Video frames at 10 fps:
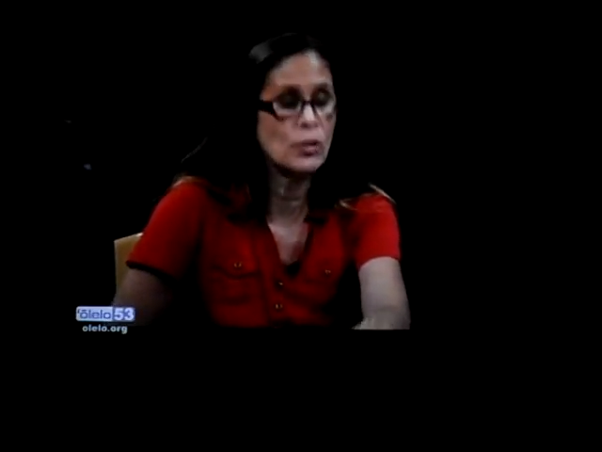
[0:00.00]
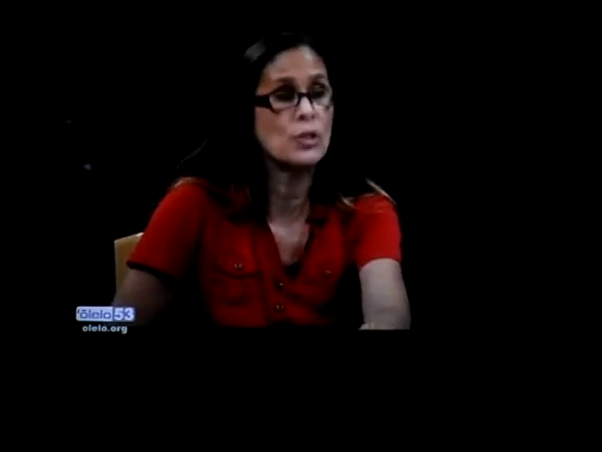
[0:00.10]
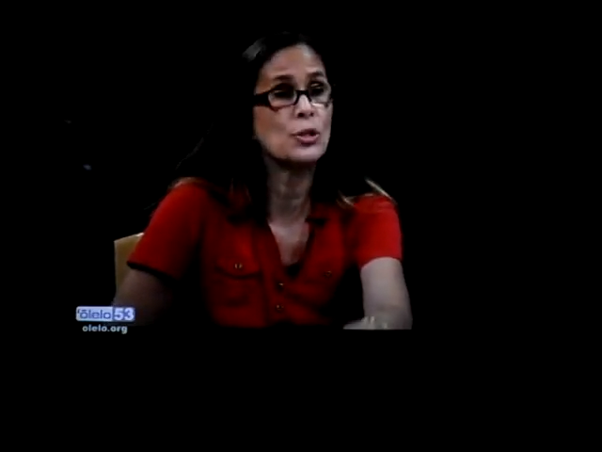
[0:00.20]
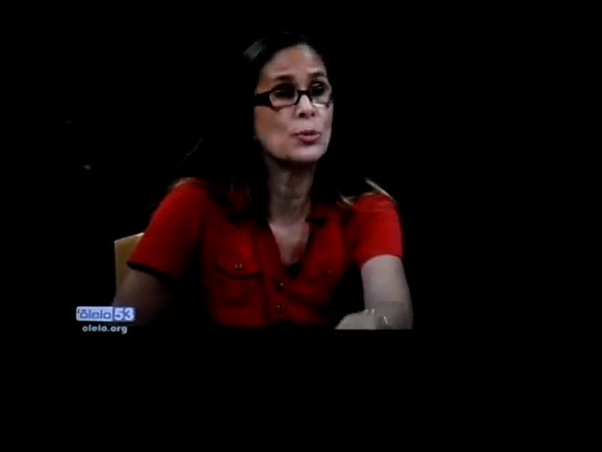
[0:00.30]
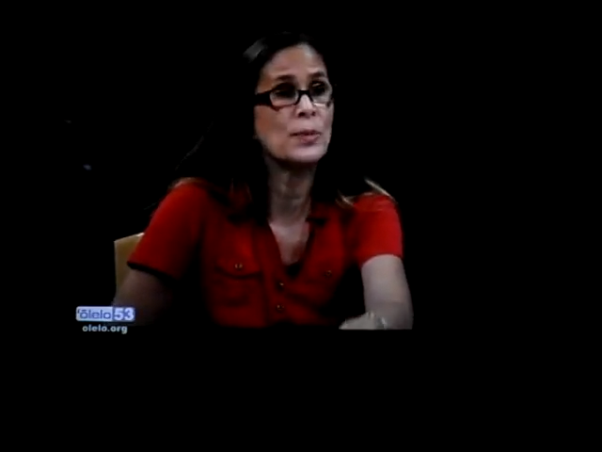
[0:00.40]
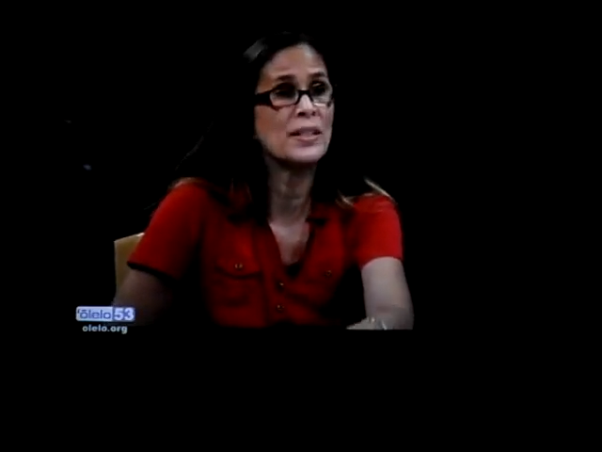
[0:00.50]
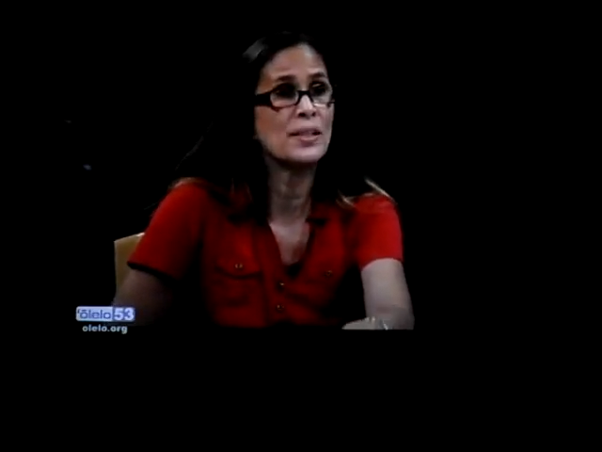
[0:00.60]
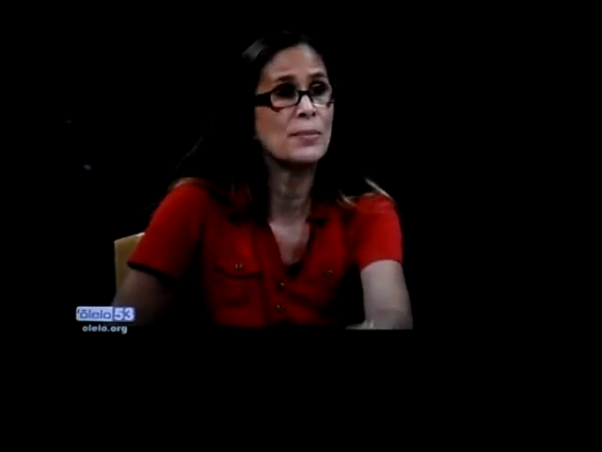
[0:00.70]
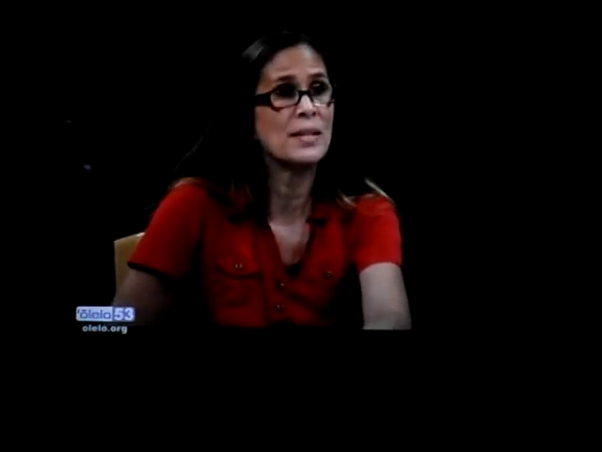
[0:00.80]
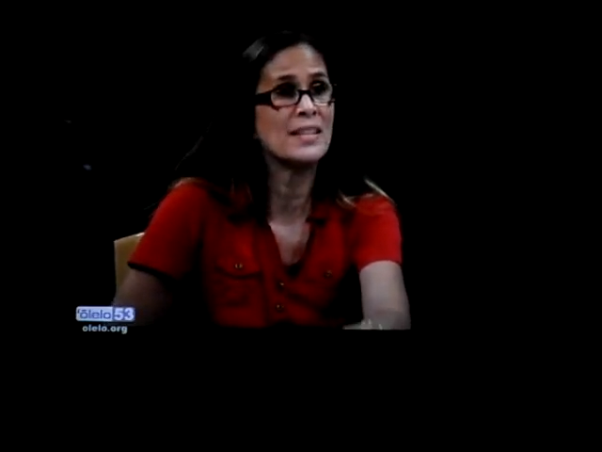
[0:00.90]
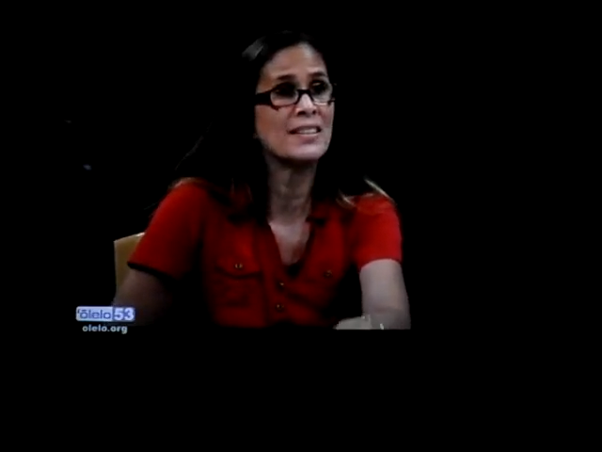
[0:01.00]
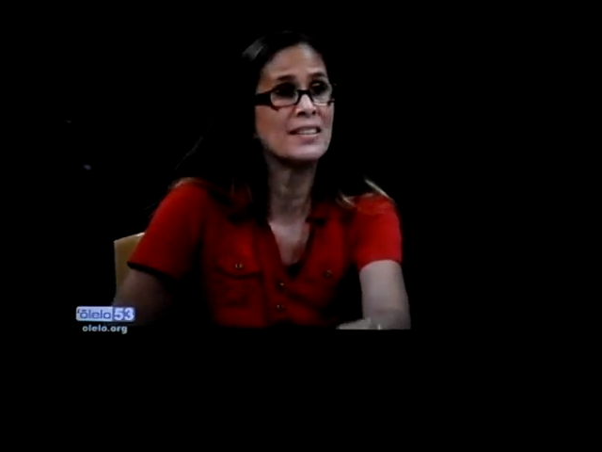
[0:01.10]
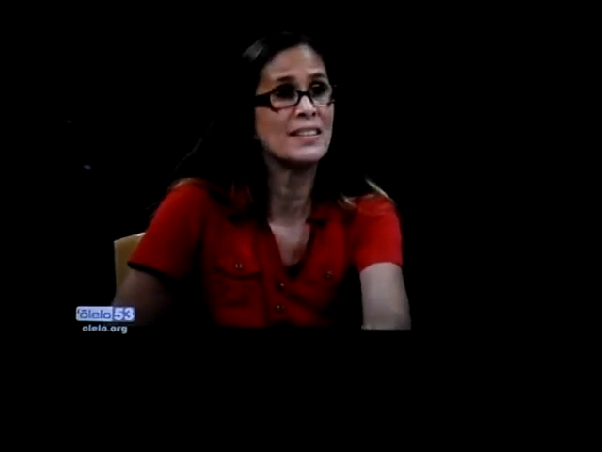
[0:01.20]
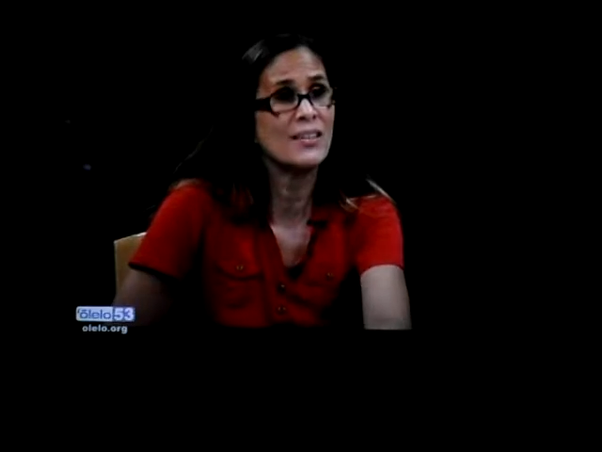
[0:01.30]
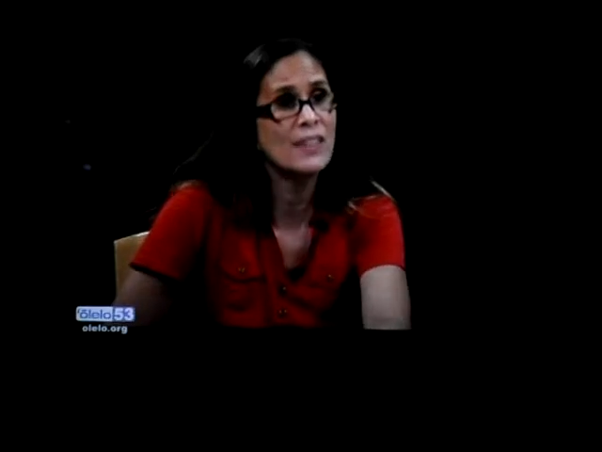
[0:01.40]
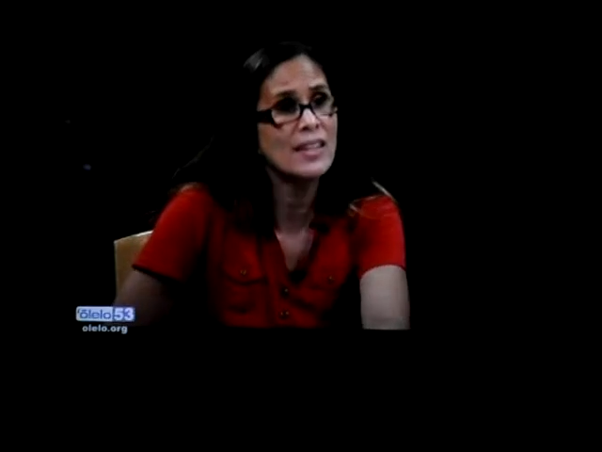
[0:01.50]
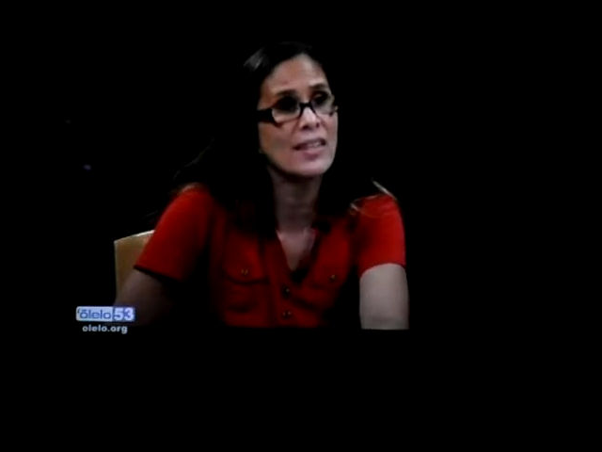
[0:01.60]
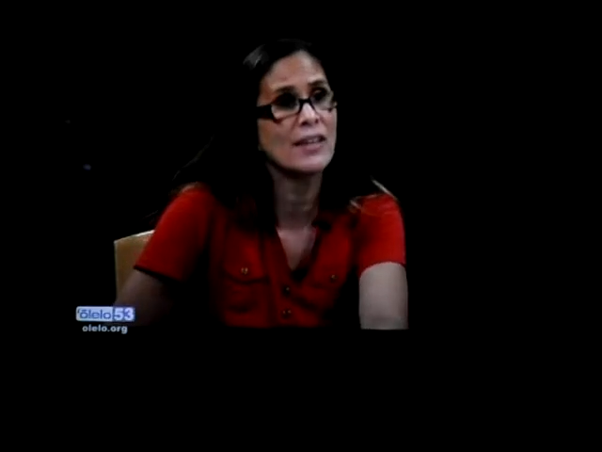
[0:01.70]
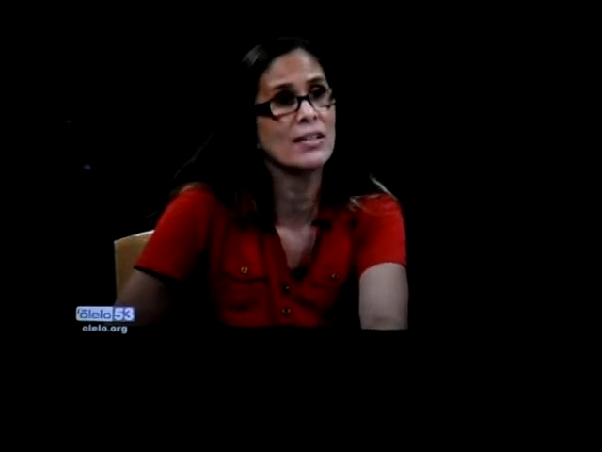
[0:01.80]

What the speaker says: going to be committed to living there